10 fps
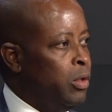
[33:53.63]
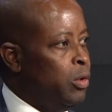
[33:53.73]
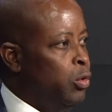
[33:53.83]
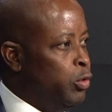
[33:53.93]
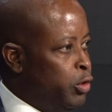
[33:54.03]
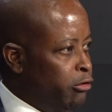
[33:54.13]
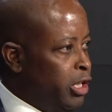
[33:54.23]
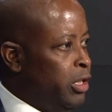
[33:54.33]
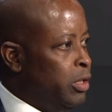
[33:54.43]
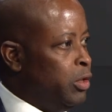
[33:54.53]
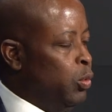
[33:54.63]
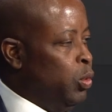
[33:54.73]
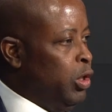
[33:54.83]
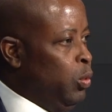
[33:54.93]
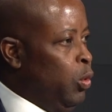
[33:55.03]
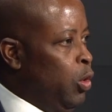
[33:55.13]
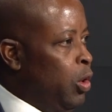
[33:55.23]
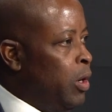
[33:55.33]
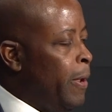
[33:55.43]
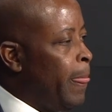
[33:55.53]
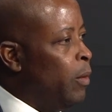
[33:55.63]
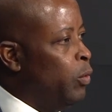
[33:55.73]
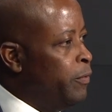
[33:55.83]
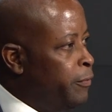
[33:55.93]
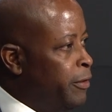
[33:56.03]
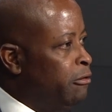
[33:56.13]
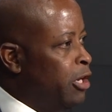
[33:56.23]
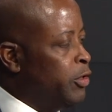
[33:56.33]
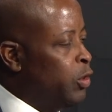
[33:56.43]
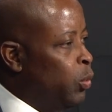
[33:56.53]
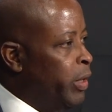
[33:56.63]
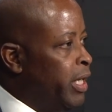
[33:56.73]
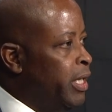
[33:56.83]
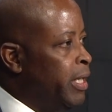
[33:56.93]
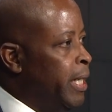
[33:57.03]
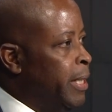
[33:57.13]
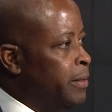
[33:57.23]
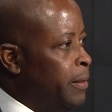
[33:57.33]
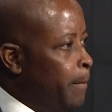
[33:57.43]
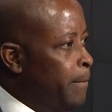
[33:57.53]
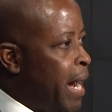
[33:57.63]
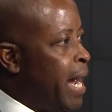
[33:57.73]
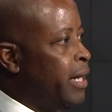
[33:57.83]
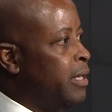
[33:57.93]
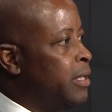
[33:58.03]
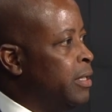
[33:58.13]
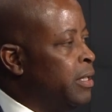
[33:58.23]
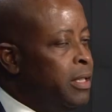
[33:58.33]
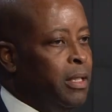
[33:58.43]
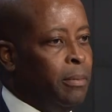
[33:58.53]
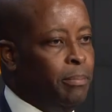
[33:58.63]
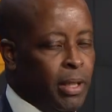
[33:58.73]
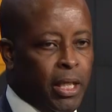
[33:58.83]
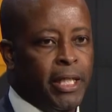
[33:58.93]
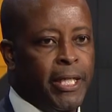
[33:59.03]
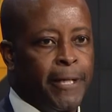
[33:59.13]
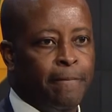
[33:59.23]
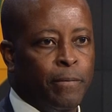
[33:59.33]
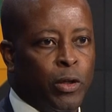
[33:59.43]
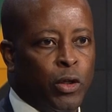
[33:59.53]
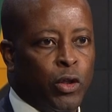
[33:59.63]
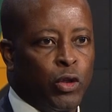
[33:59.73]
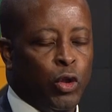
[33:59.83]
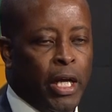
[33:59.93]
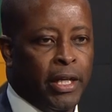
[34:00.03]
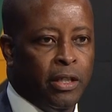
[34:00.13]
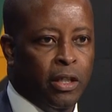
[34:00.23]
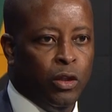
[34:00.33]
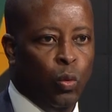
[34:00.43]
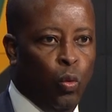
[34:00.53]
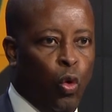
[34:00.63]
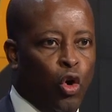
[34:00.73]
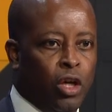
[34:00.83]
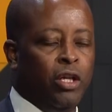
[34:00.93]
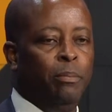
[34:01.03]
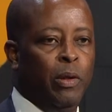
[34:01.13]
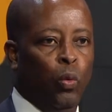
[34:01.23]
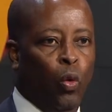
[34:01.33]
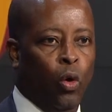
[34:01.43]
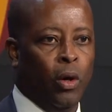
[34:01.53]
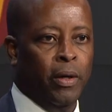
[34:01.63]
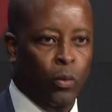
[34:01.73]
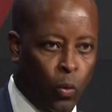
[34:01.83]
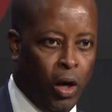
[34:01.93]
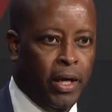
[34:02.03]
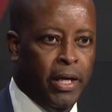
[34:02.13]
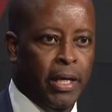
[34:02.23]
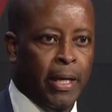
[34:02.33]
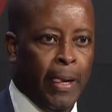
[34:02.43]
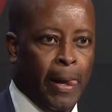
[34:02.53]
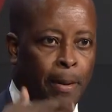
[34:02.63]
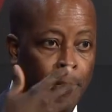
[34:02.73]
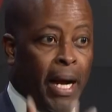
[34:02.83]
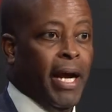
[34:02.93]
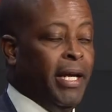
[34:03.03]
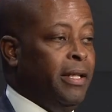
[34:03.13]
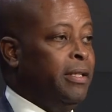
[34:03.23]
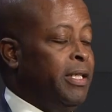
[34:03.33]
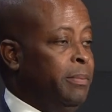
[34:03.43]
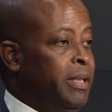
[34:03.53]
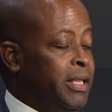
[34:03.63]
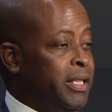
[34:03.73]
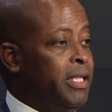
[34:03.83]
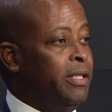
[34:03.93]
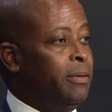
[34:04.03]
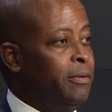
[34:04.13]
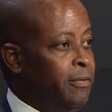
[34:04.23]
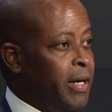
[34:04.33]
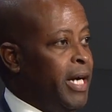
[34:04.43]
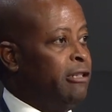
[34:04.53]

who during the World War would figure out a way to bank blood so that the war could be won by the ability to provide